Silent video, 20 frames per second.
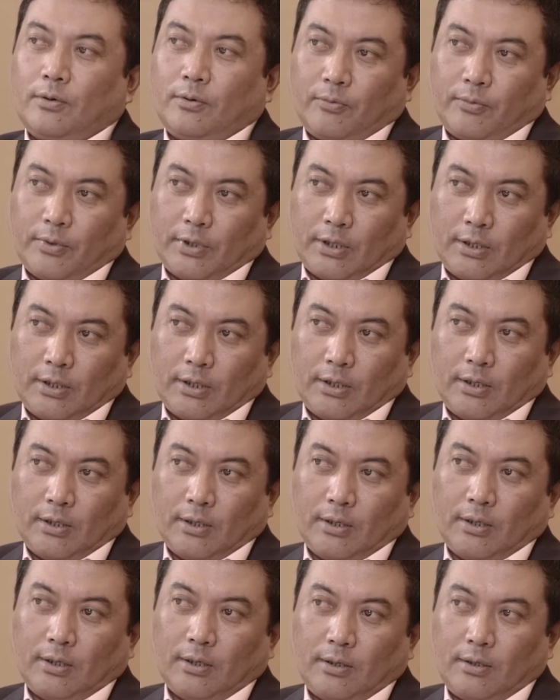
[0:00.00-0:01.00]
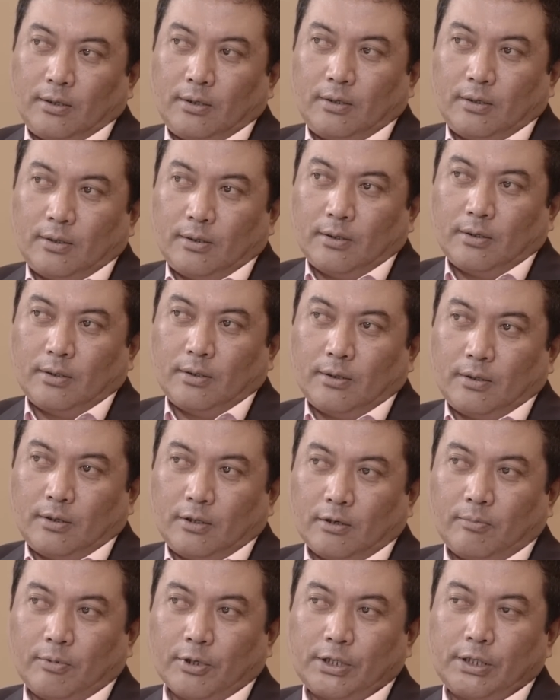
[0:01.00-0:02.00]
with the
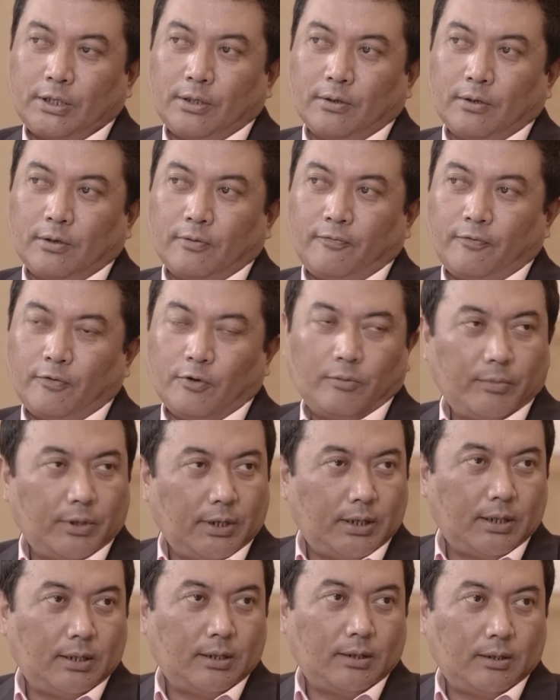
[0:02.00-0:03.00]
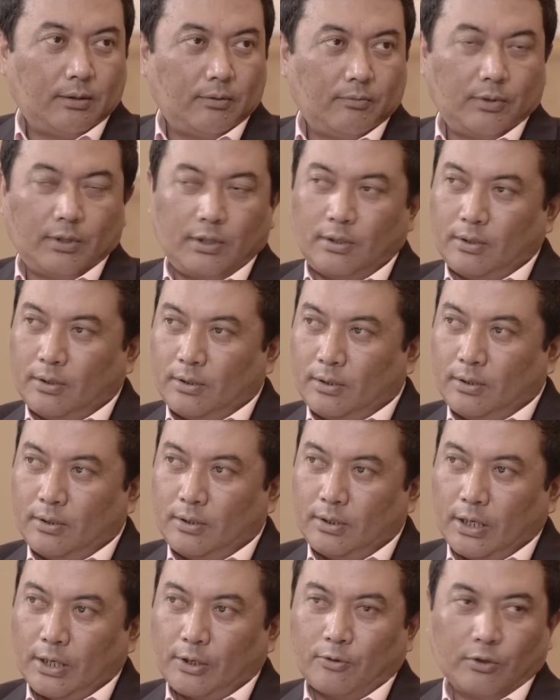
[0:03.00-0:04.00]
Dorbashnang of Lomhe and the
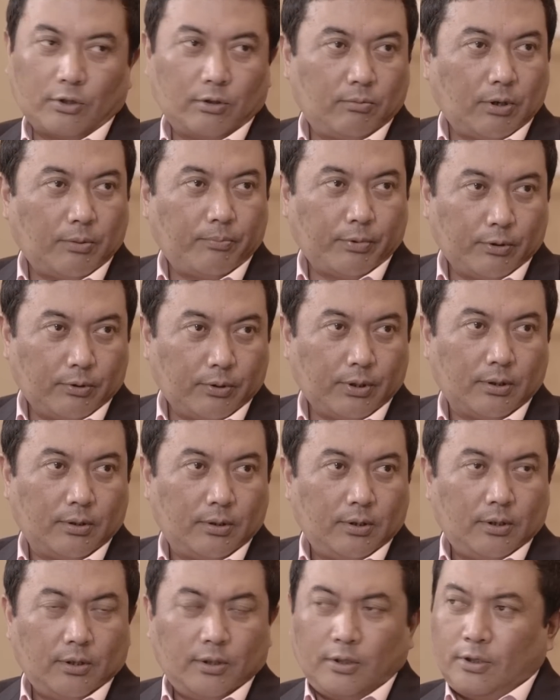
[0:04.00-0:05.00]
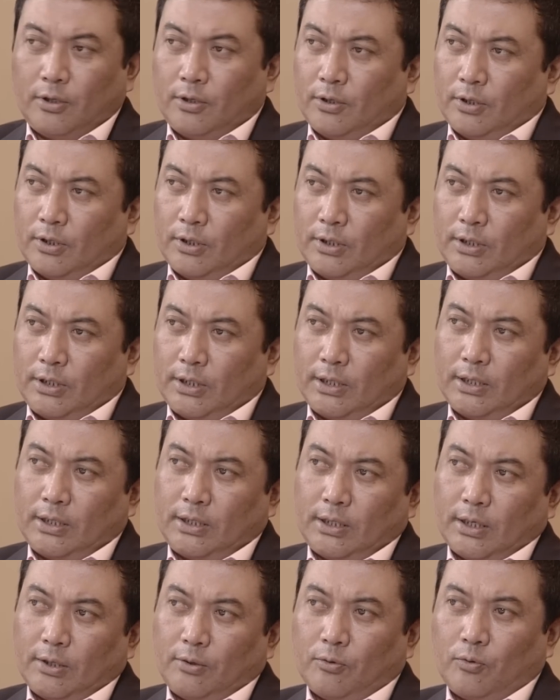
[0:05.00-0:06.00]
Lycor Dorbar Palun.
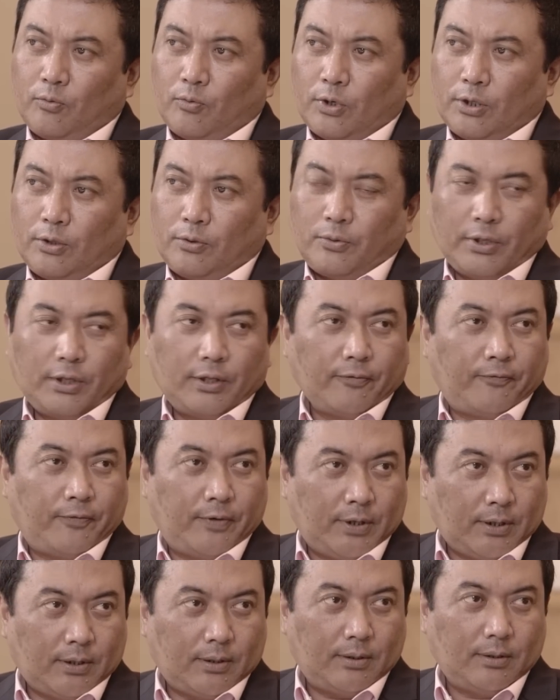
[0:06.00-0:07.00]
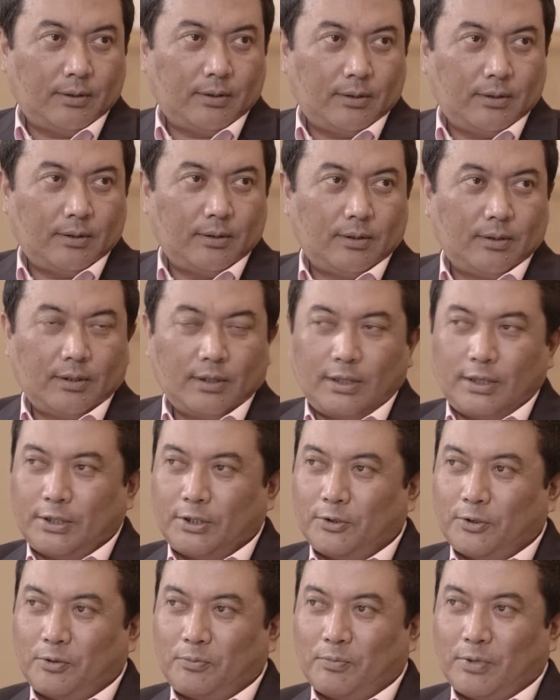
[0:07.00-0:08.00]
Since I don't want to interfere, it
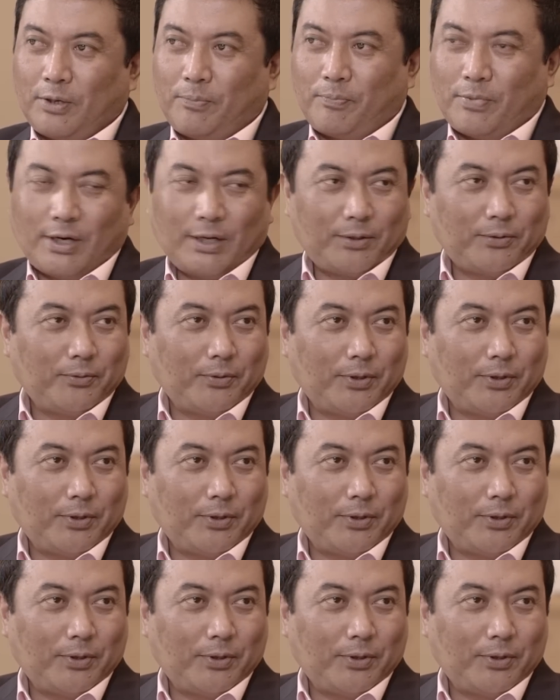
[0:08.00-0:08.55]
is not my part to